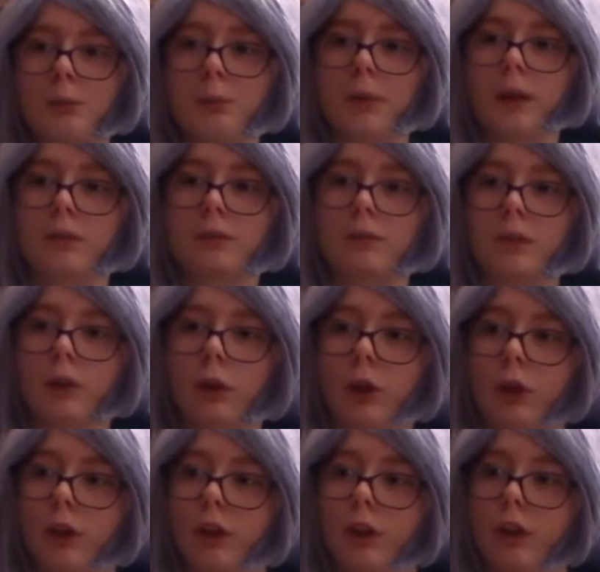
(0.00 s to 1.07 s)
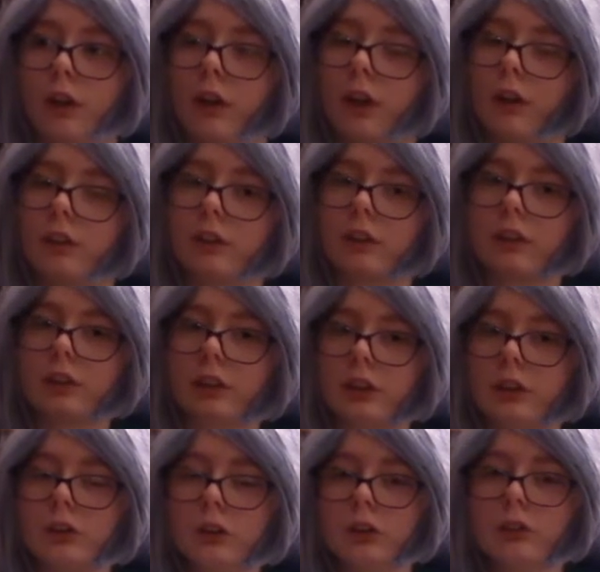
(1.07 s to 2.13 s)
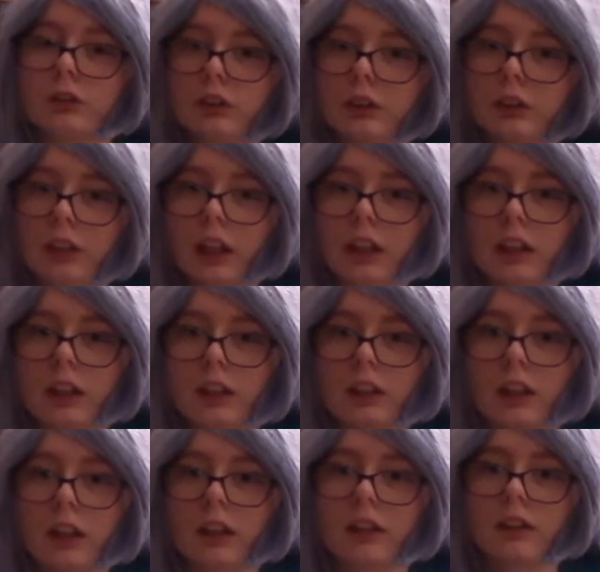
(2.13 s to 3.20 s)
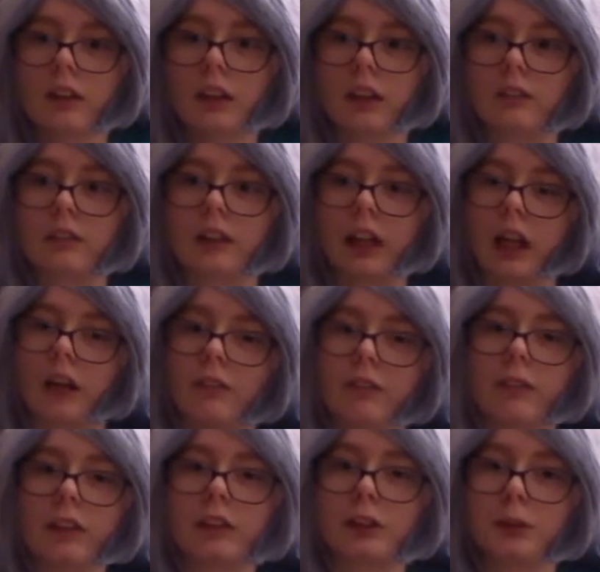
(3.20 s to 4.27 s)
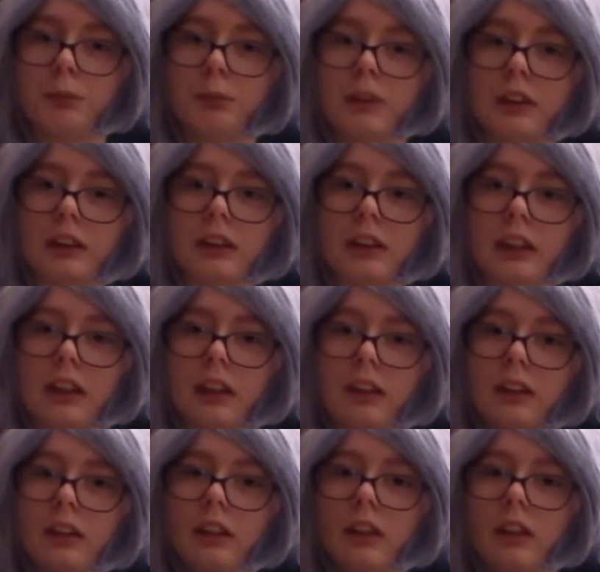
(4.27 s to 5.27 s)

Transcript: But for authors that don't do that kind of outline, where they have flexibility,